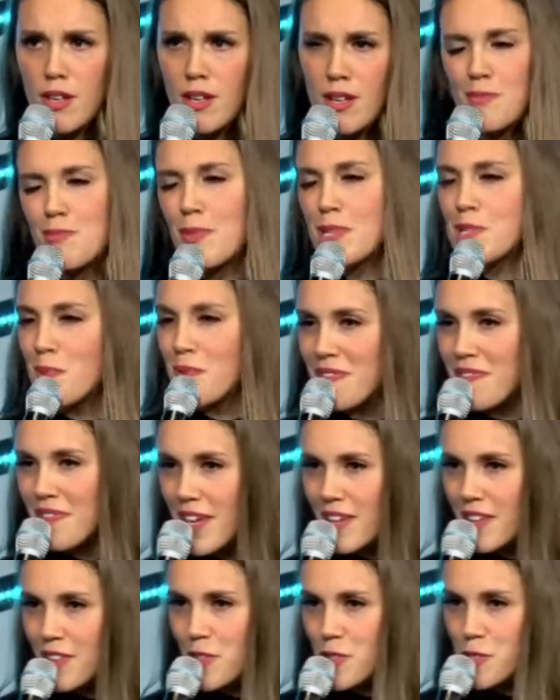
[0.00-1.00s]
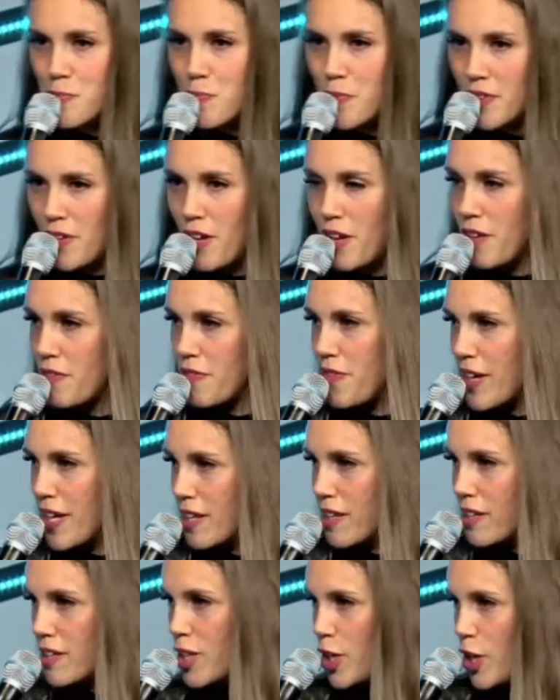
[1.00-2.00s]
It must be fake. They're just putting on a
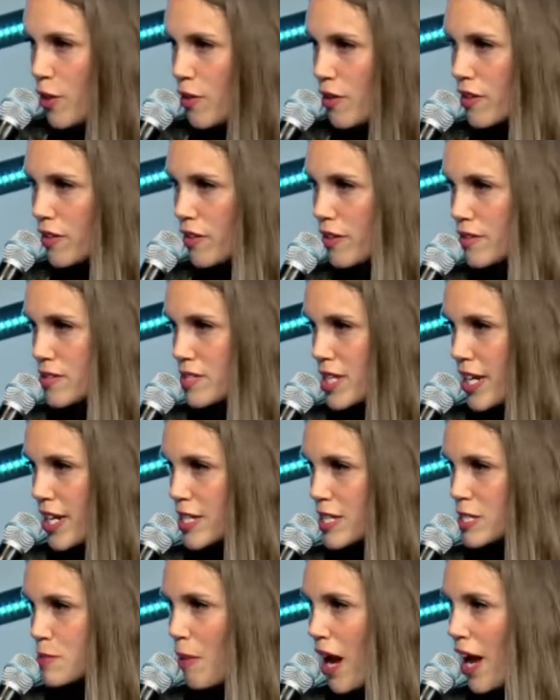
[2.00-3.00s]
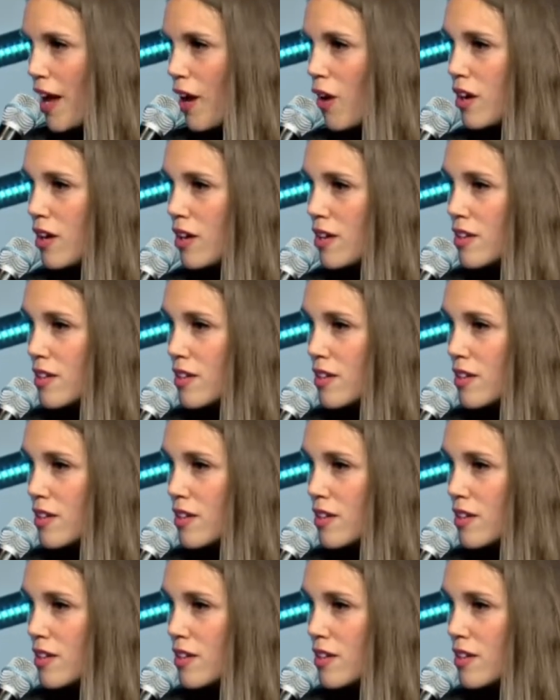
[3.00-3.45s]
fake, you know, little Sunday smile.